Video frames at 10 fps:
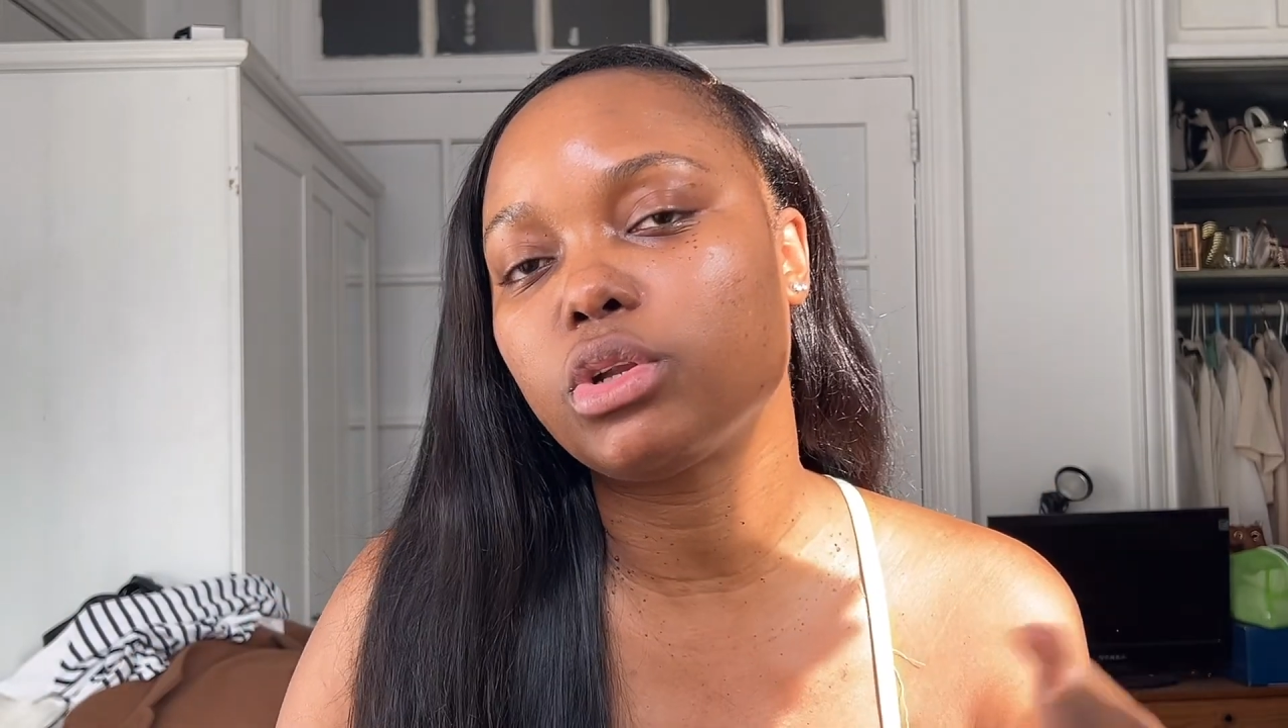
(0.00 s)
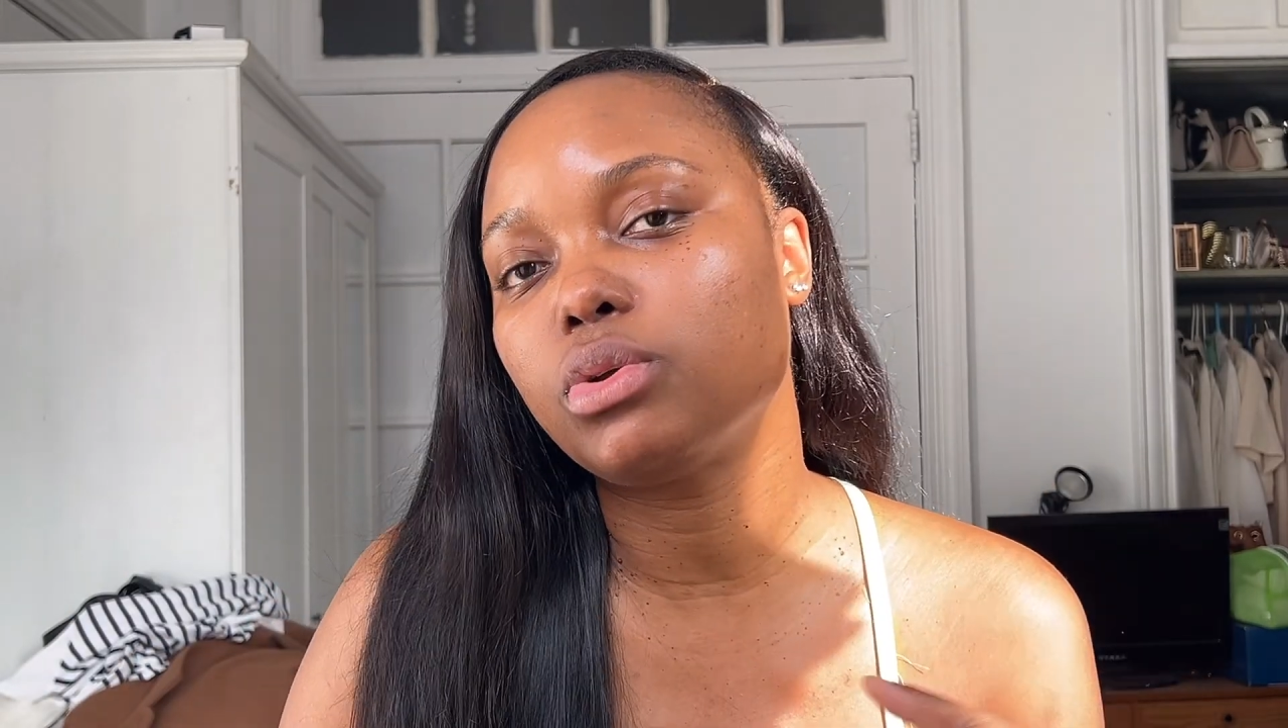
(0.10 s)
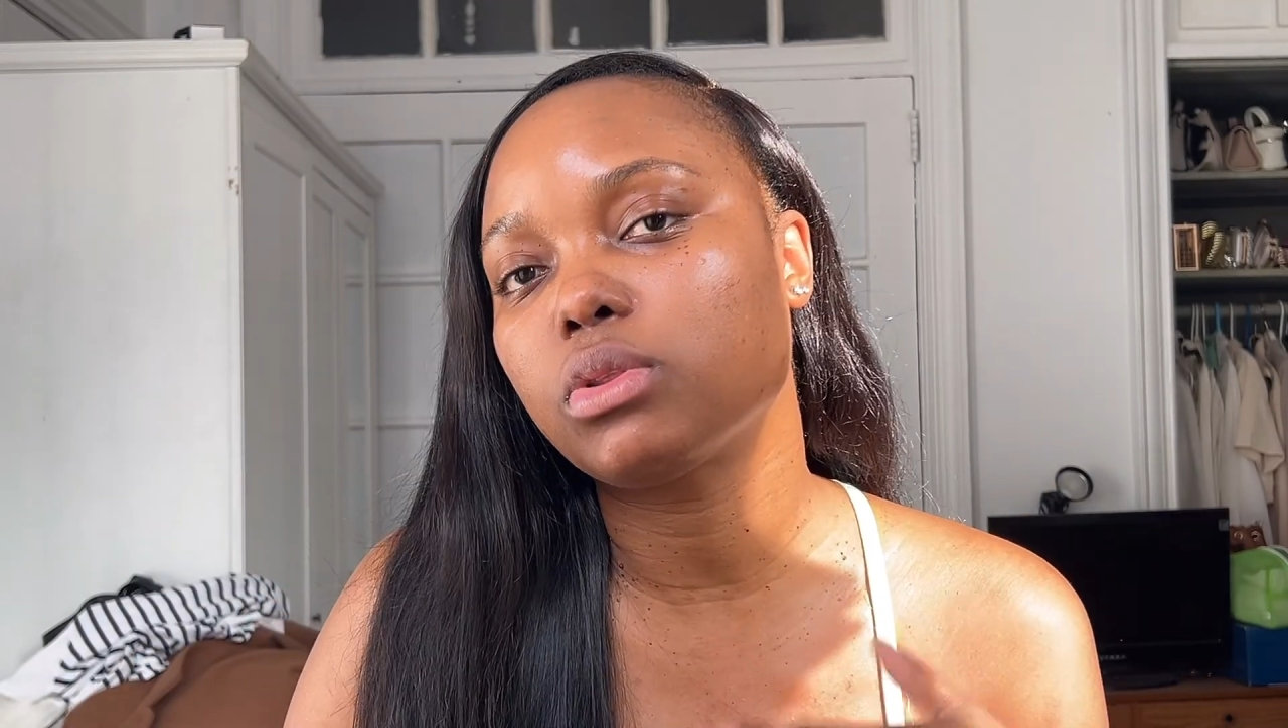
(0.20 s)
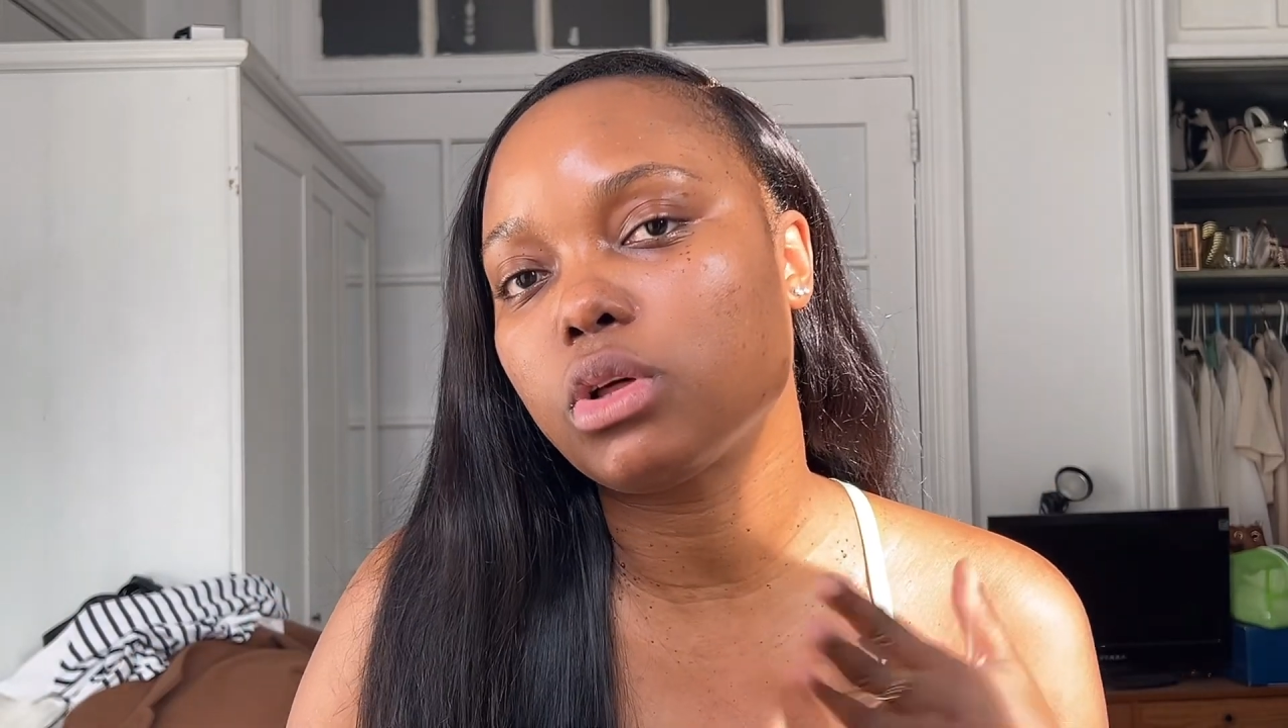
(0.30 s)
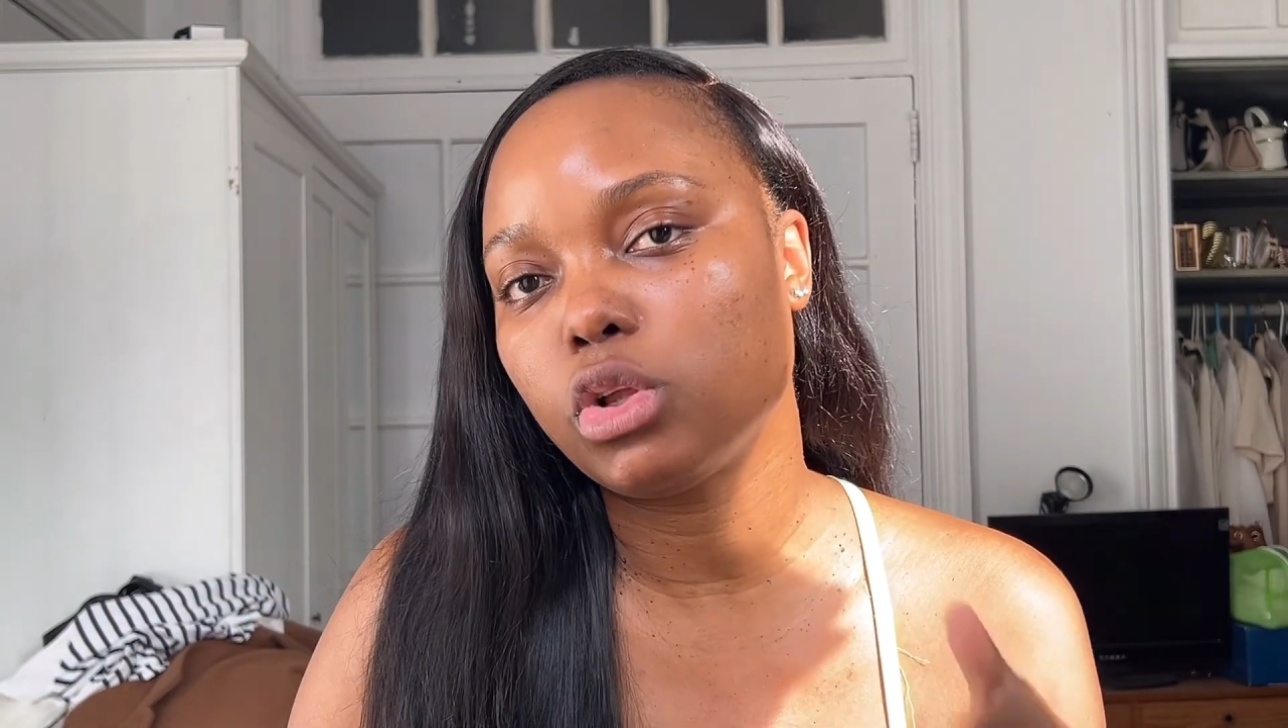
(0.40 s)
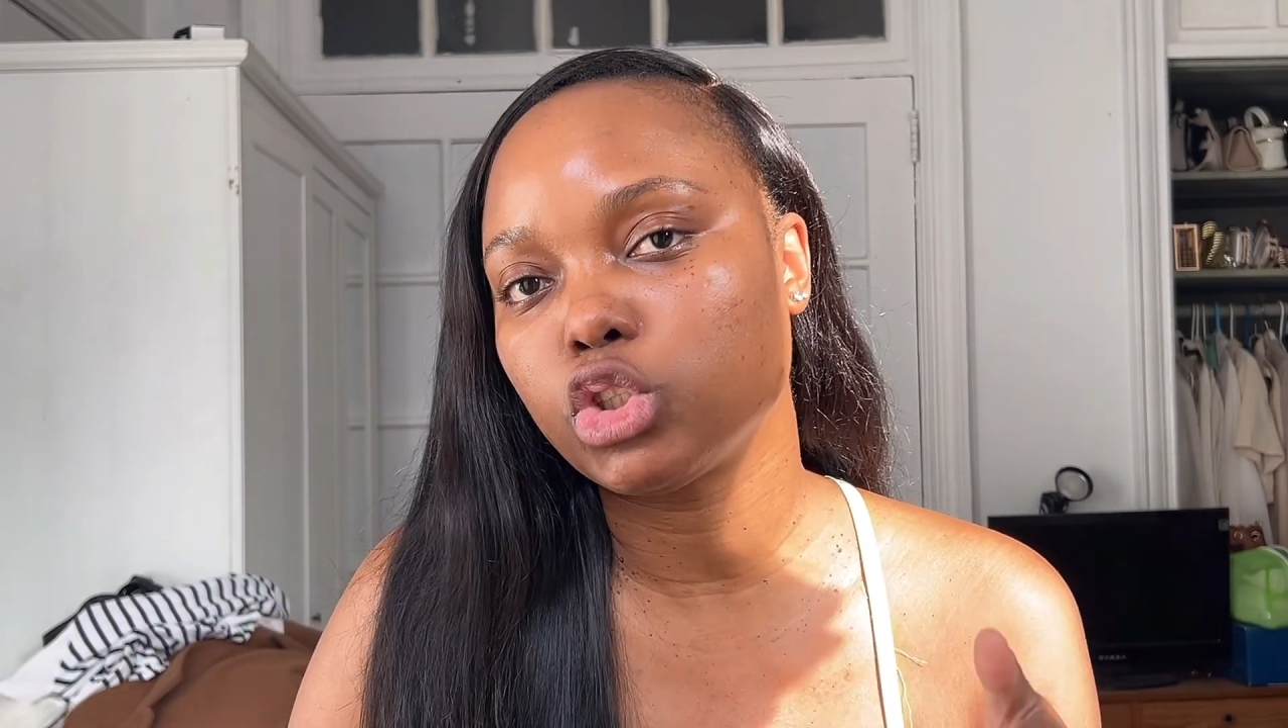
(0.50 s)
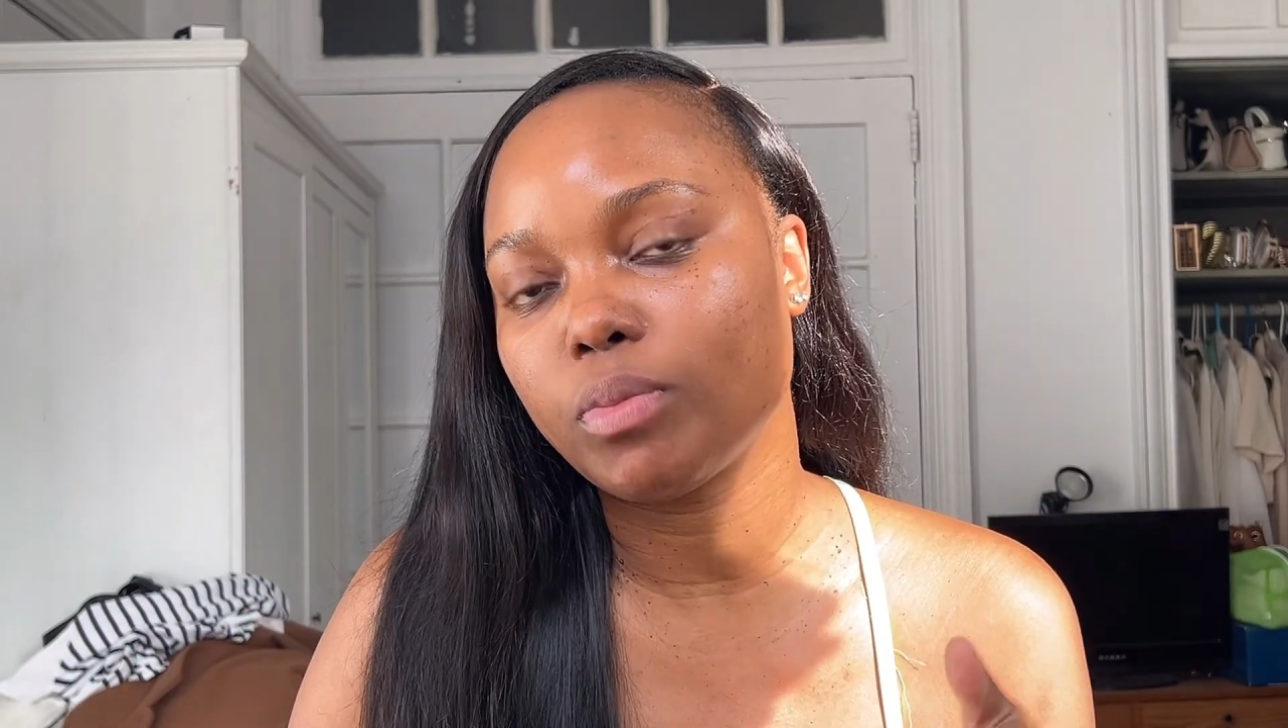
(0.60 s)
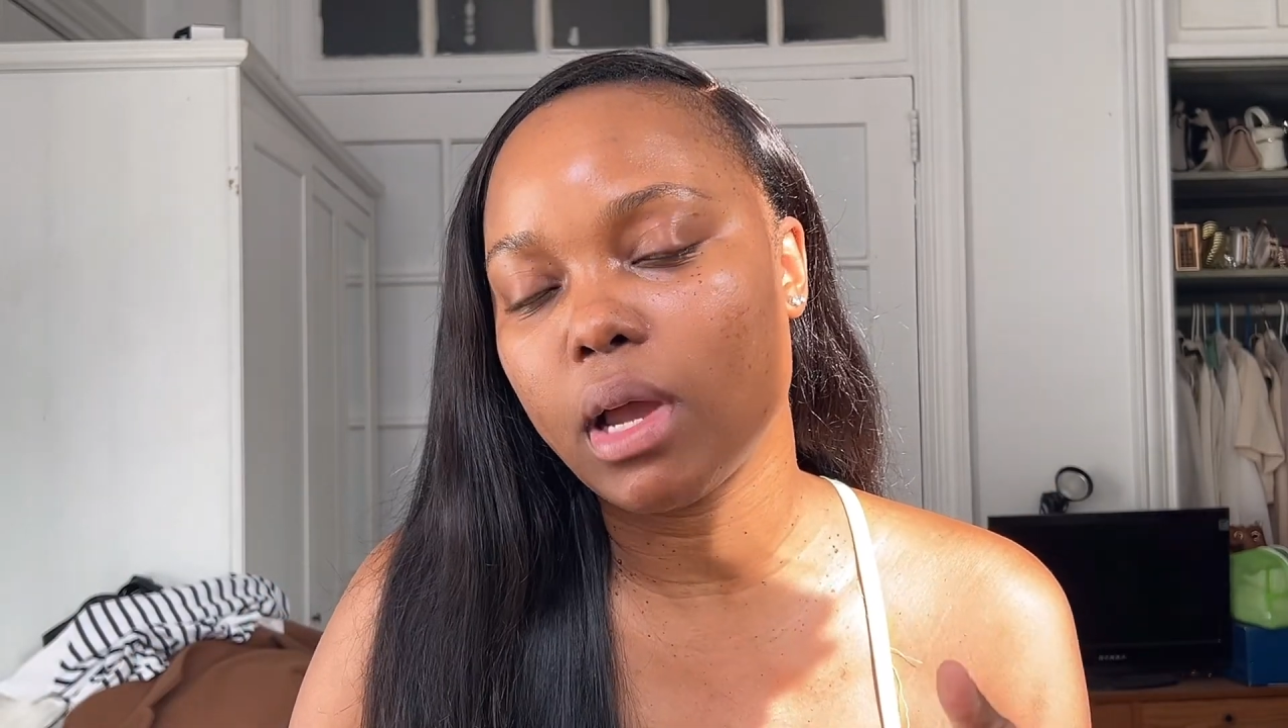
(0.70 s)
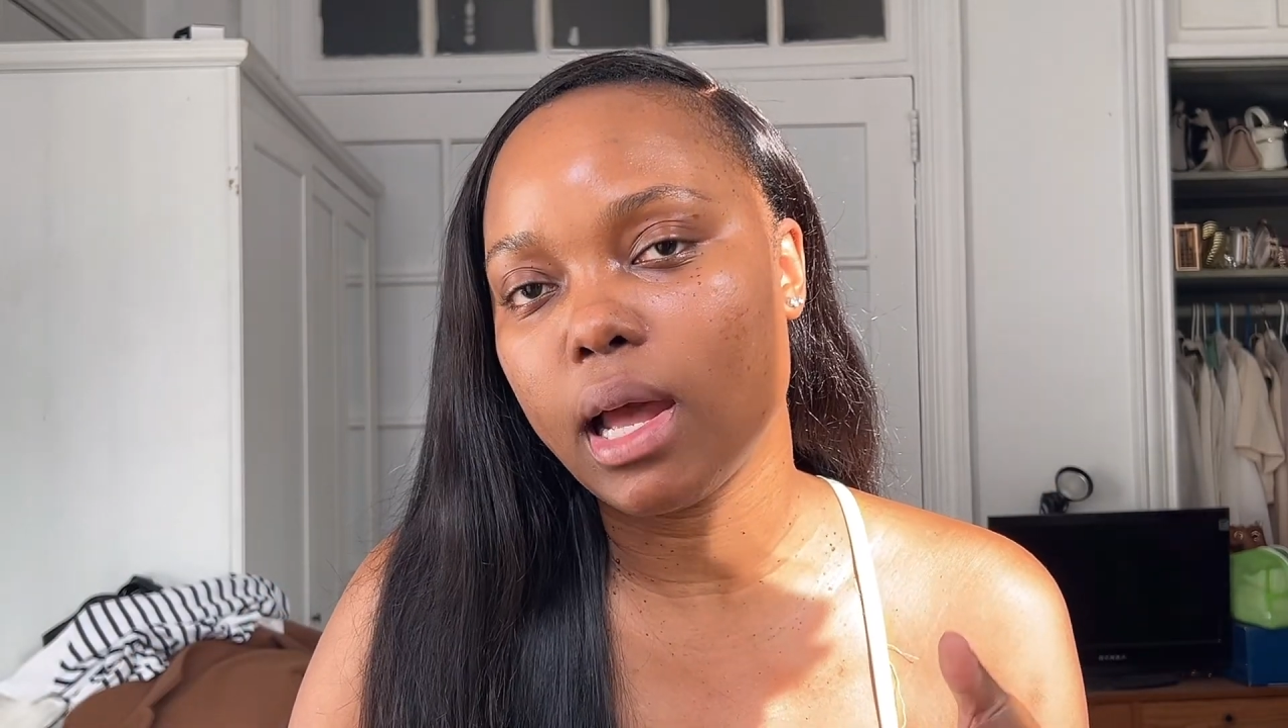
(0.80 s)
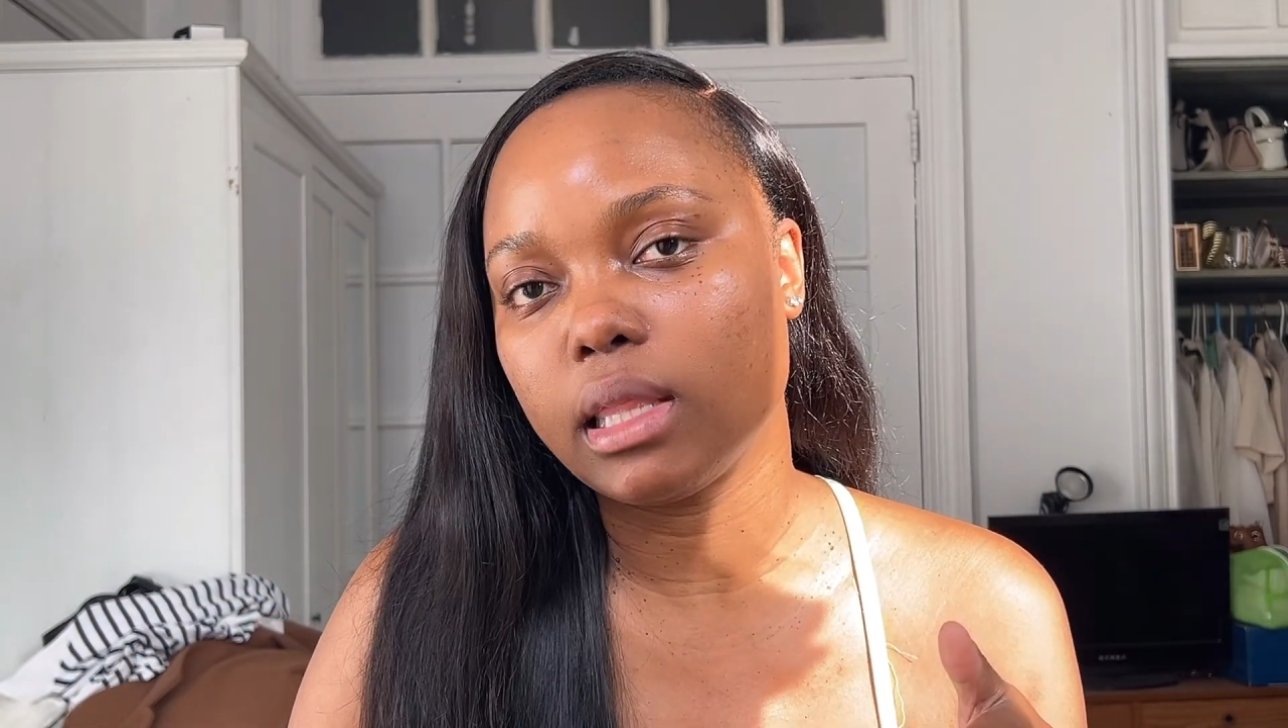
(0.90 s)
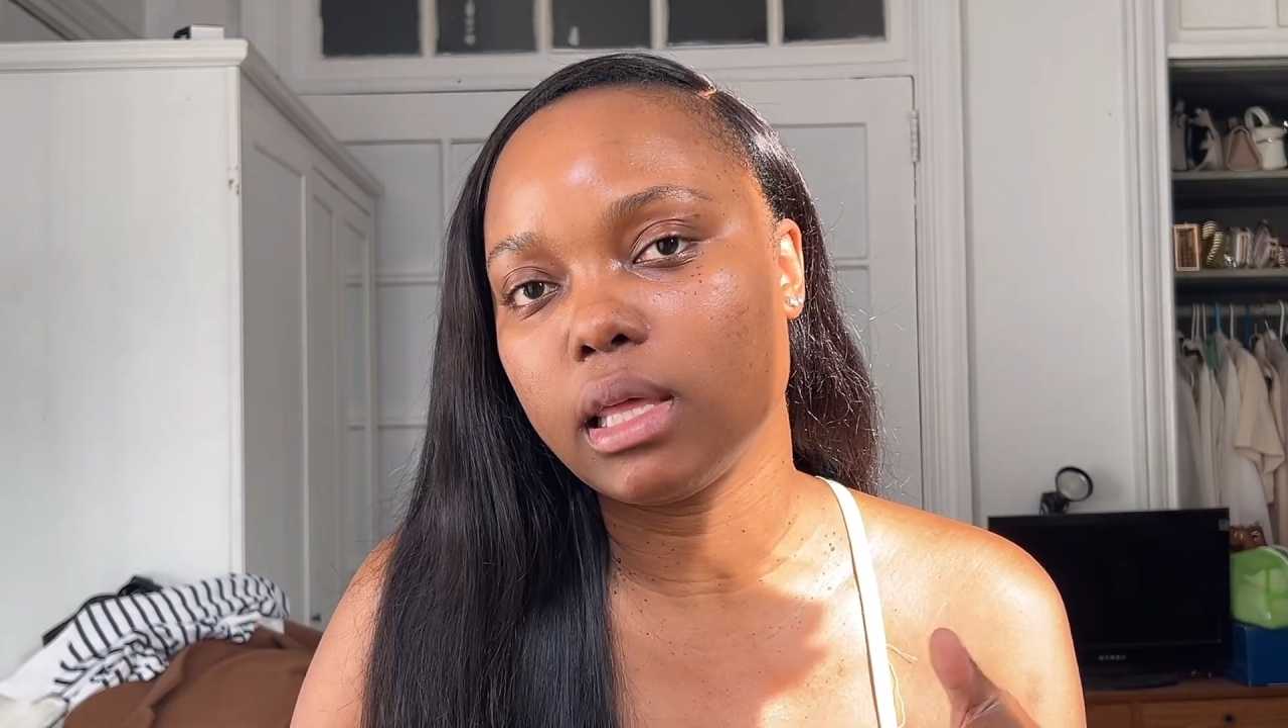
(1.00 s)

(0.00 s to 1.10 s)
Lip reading: doing the closure behind